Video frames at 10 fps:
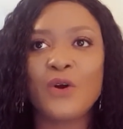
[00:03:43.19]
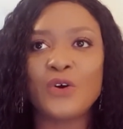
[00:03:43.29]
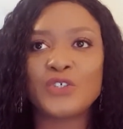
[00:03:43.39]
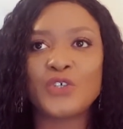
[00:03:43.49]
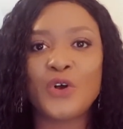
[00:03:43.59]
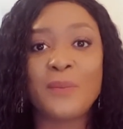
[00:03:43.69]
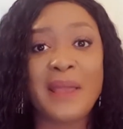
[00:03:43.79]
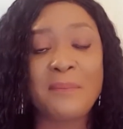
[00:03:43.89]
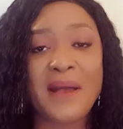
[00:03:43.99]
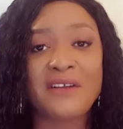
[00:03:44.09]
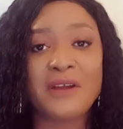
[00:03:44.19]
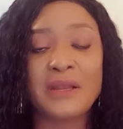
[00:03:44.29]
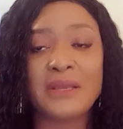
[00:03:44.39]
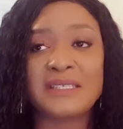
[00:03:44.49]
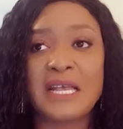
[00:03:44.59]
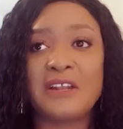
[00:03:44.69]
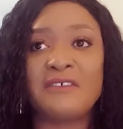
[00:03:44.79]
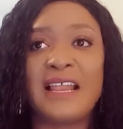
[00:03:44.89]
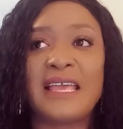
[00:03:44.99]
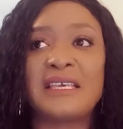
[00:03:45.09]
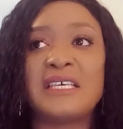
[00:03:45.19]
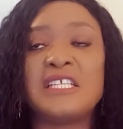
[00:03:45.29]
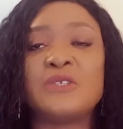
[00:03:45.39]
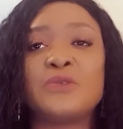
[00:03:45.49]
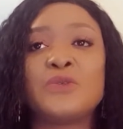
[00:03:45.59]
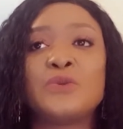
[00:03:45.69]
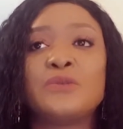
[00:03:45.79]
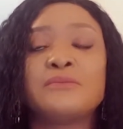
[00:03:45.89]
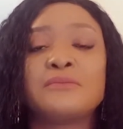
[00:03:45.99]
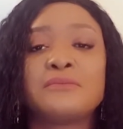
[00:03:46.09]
culture or my background is kind of like into two,